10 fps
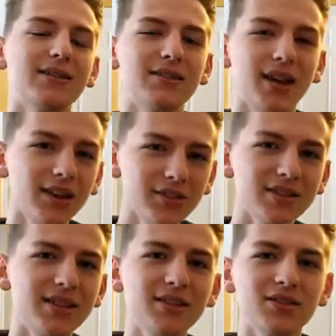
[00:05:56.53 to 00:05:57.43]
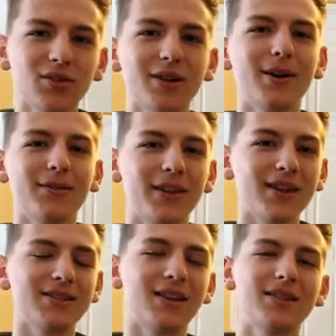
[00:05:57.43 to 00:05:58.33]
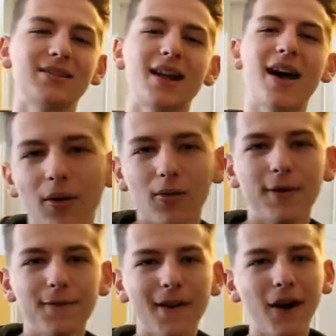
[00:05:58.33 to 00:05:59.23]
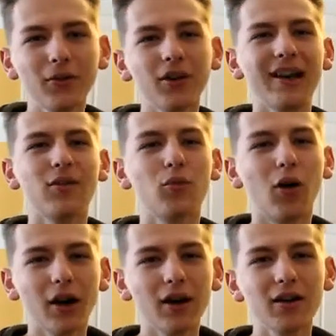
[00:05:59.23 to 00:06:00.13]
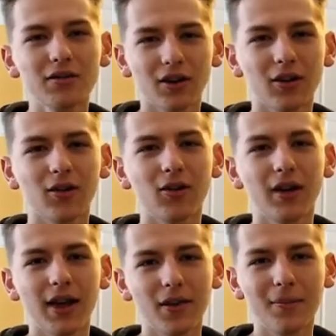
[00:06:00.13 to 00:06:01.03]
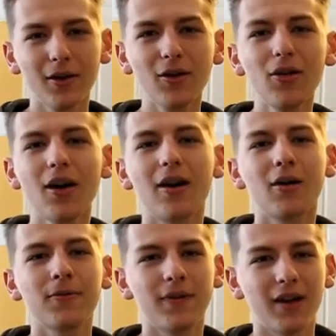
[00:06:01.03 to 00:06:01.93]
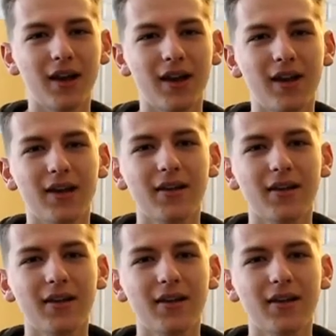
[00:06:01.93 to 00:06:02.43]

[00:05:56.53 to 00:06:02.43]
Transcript: the interesting story about this is that we found a water turtle in the middle of a